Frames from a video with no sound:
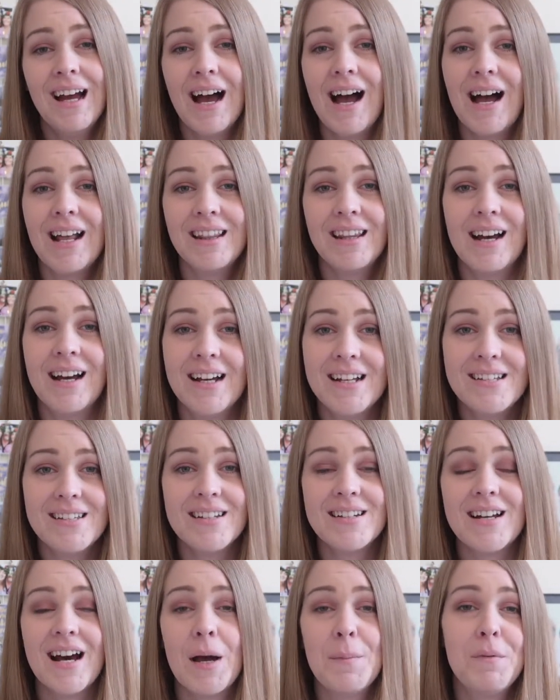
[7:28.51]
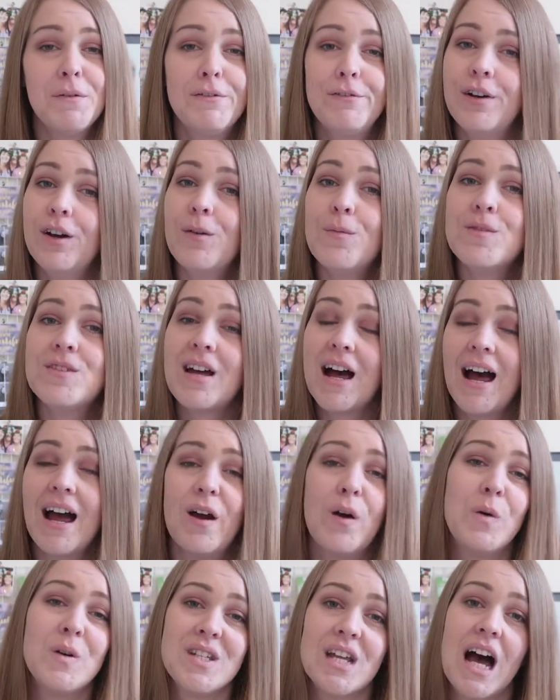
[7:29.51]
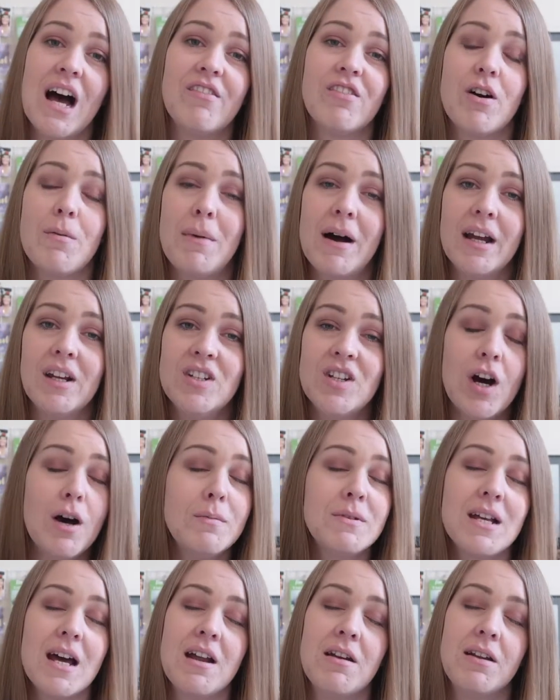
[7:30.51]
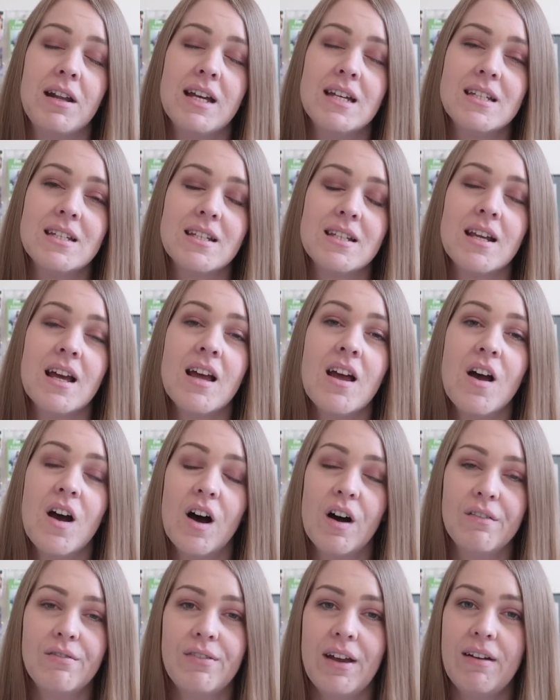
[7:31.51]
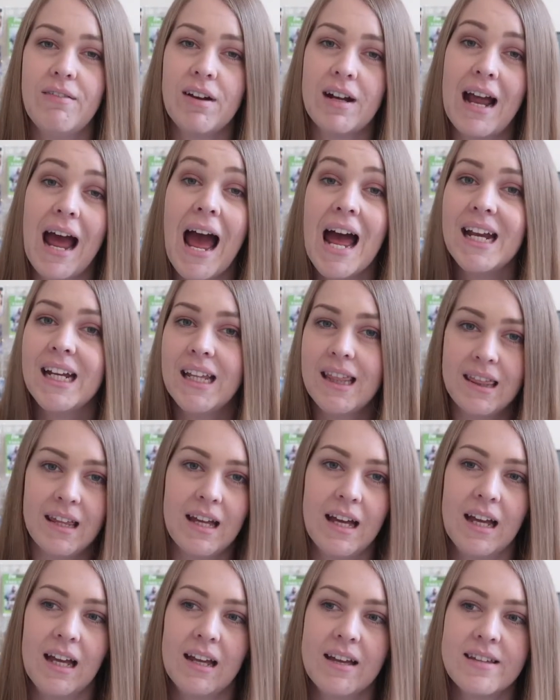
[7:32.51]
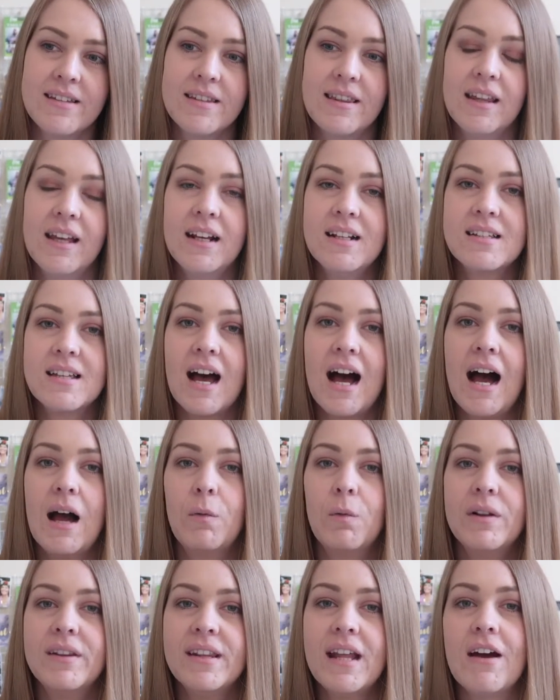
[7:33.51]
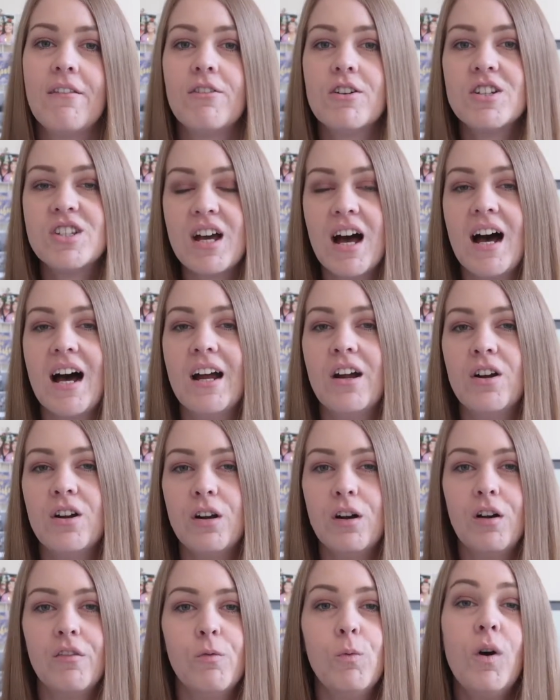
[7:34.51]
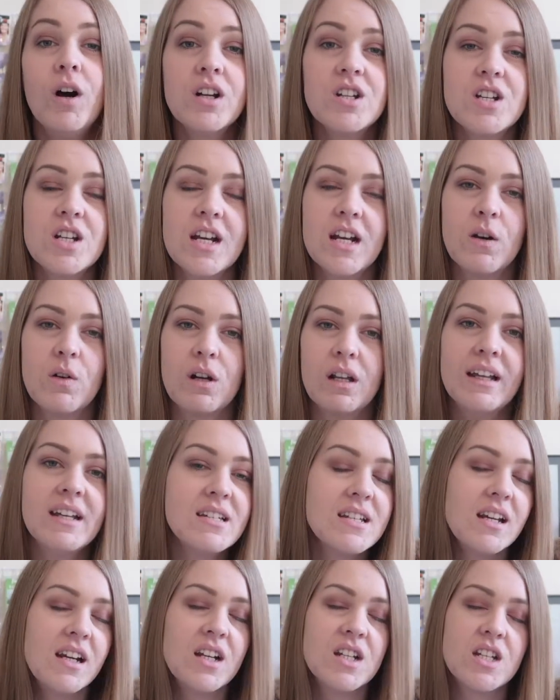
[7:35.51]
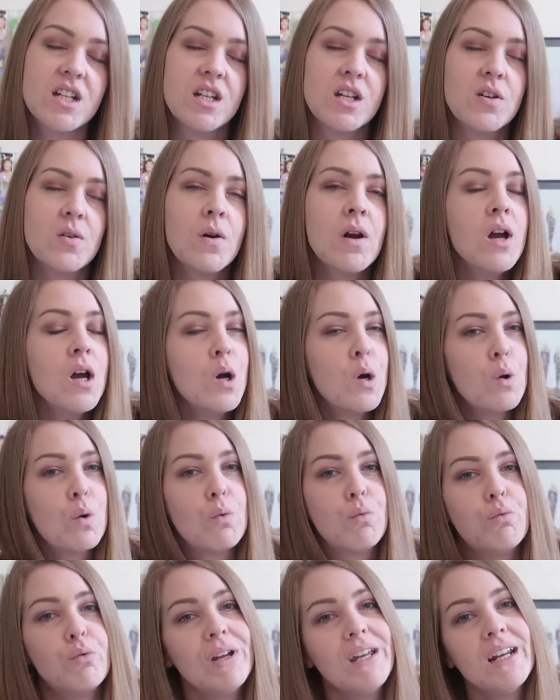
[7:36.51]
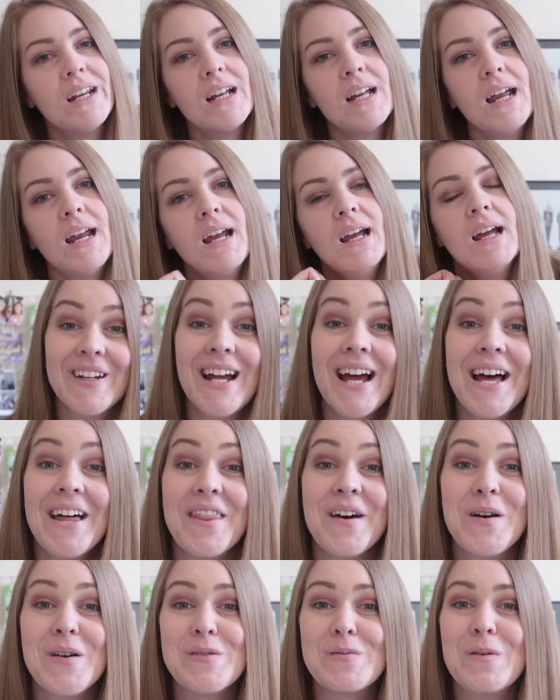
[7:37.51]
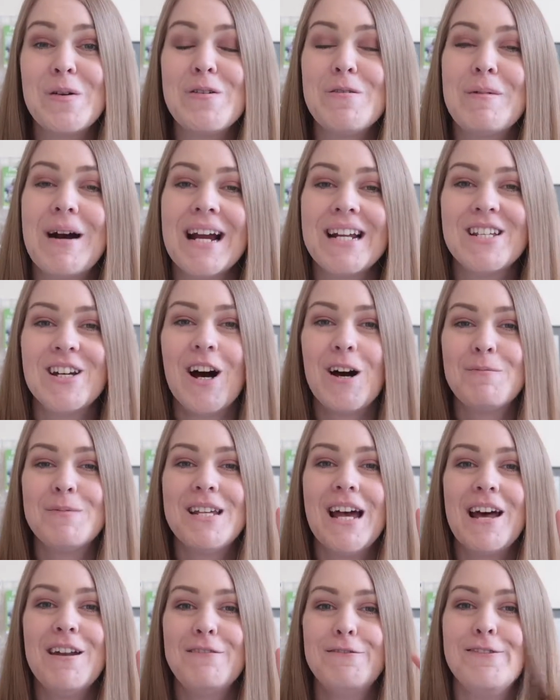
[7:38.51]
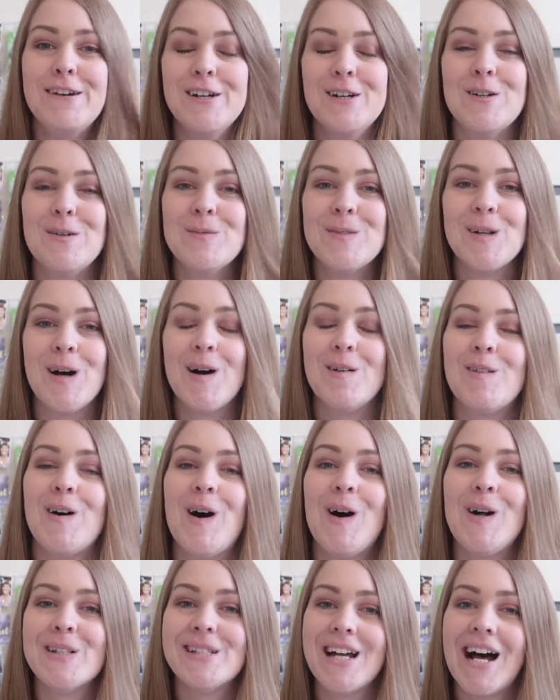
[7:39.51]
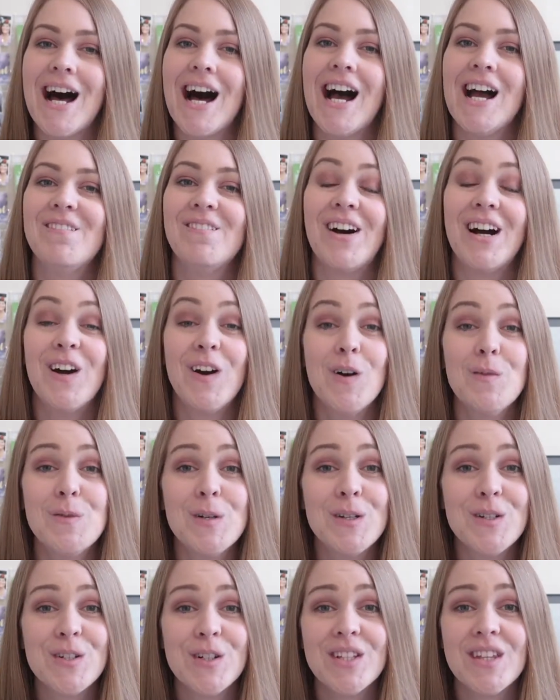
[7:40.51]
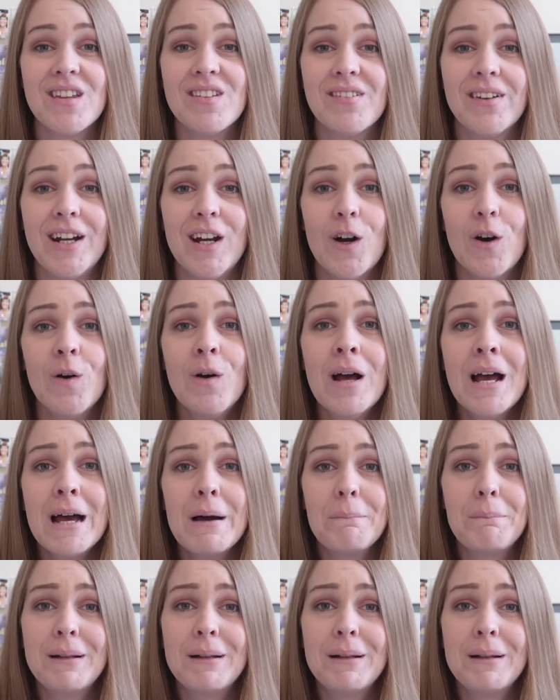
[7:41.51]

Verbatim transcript: and that is the type of films that I always have on my top 10 list a favorite anything is things that I will never tire of watching or listening to or reading. So yeah, those were my top 10 films of all time. I hope you enjoyed this video.